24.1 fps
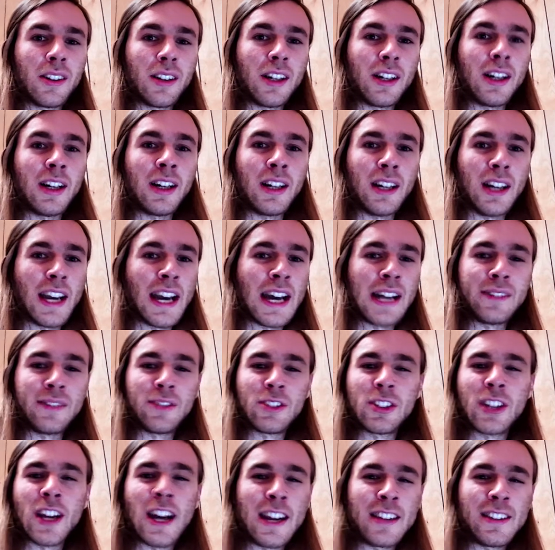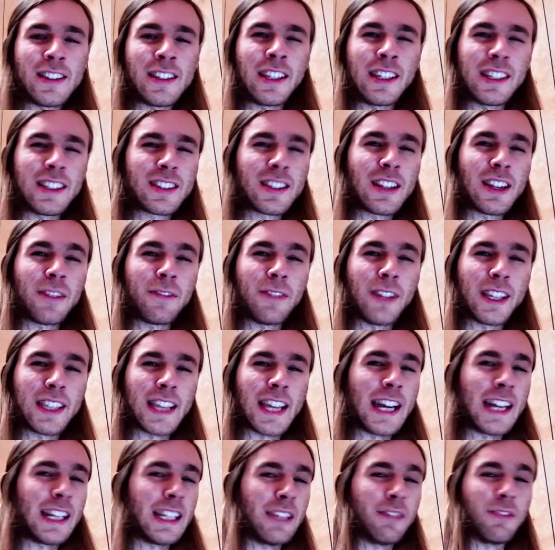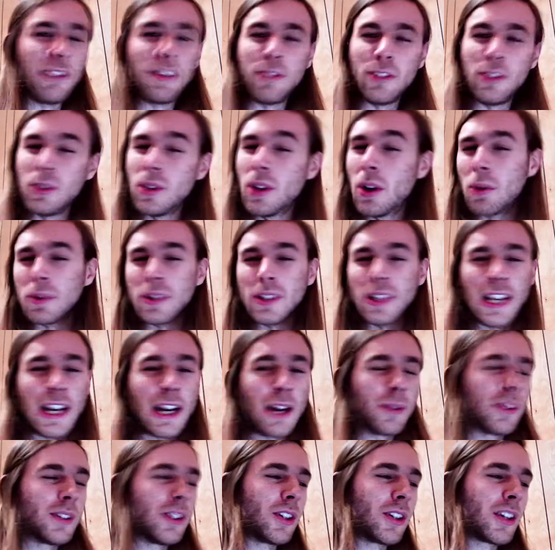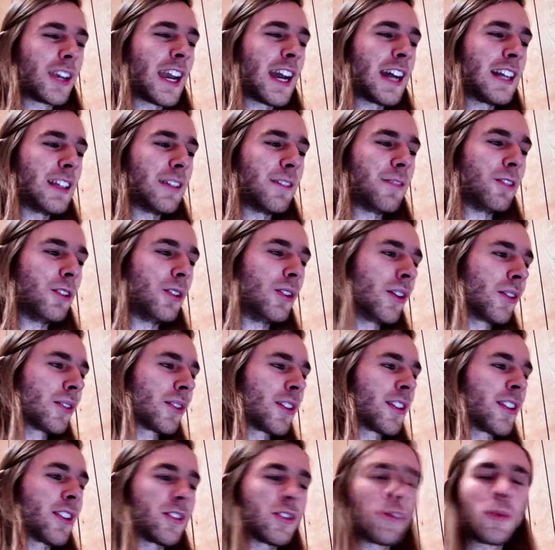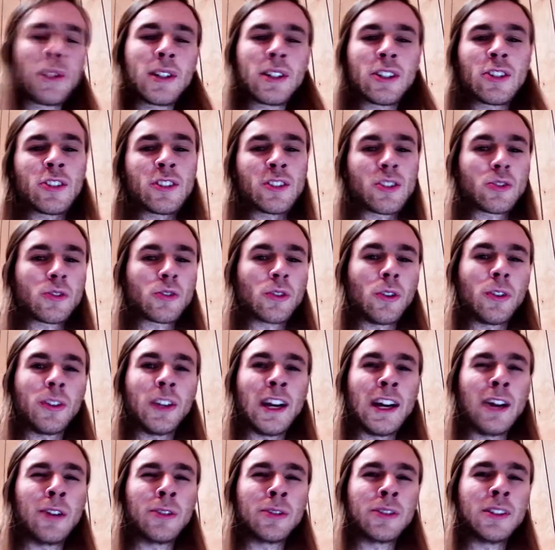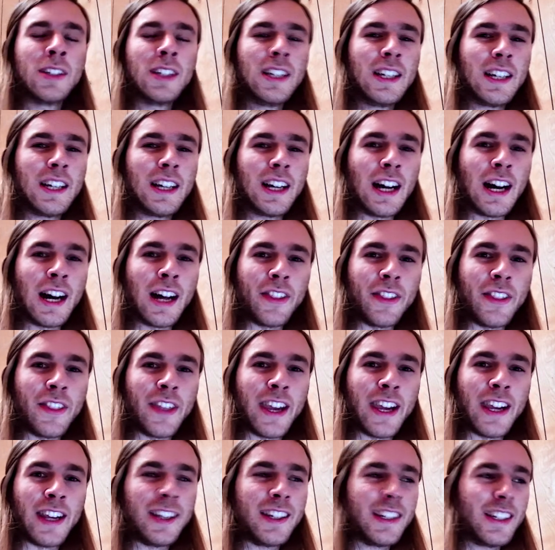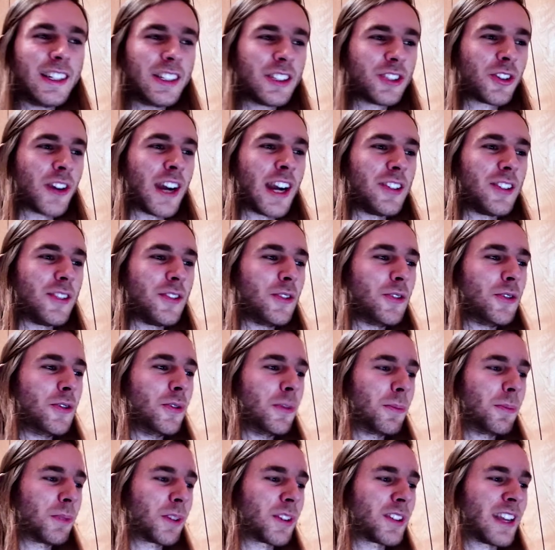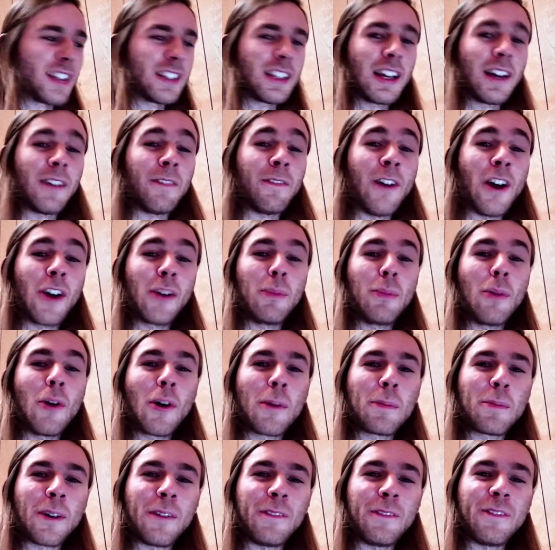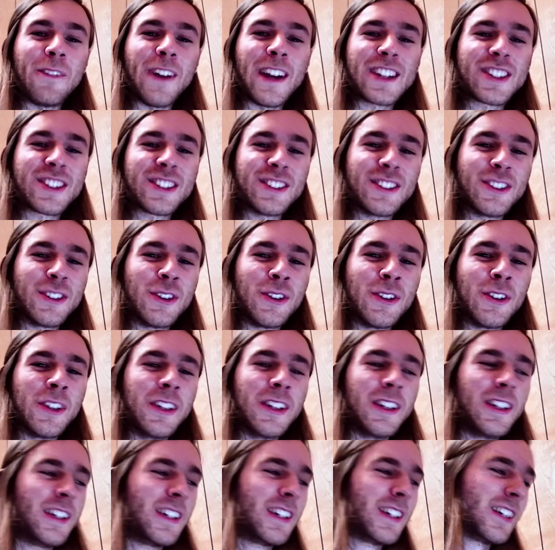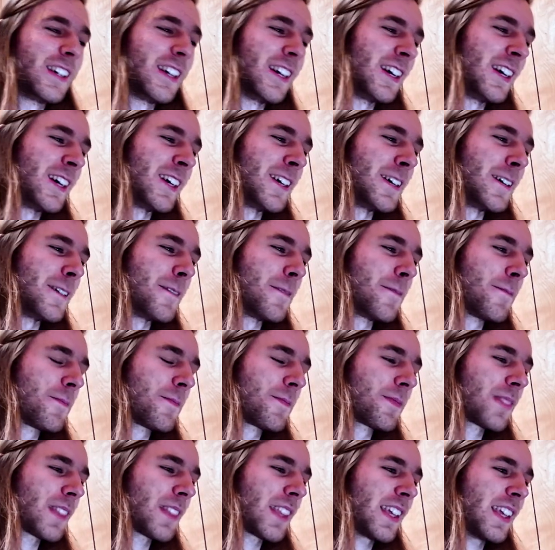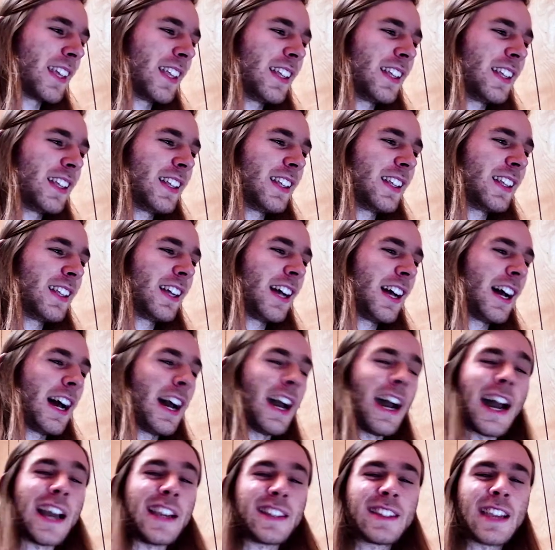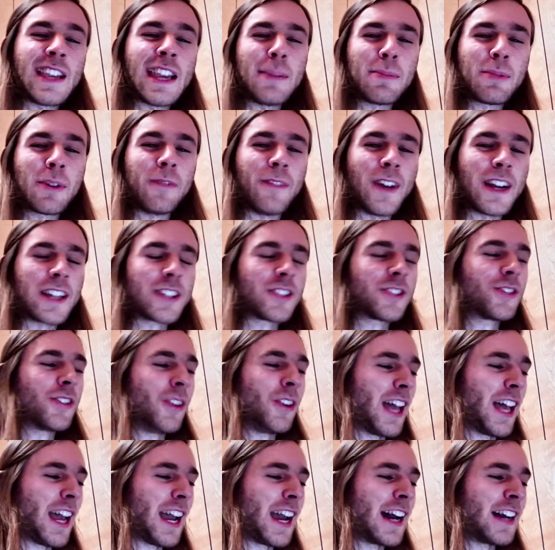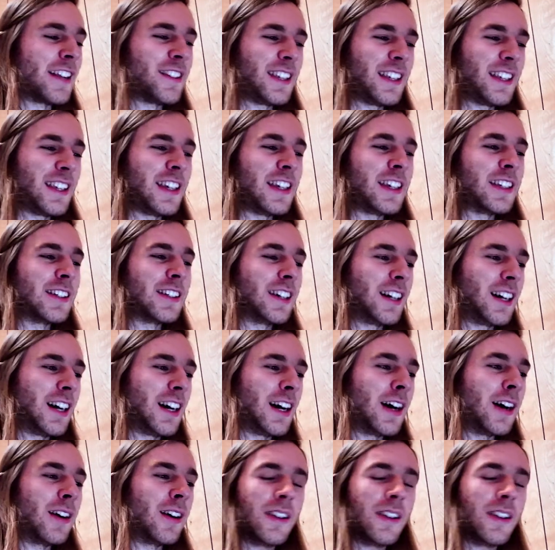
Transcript: uh, advertising and stuff like that, even if you go now and look at it, if you go to their Twitter and scroll down, uh, they try to present a far more professional, uh, I, I say professional as in uh,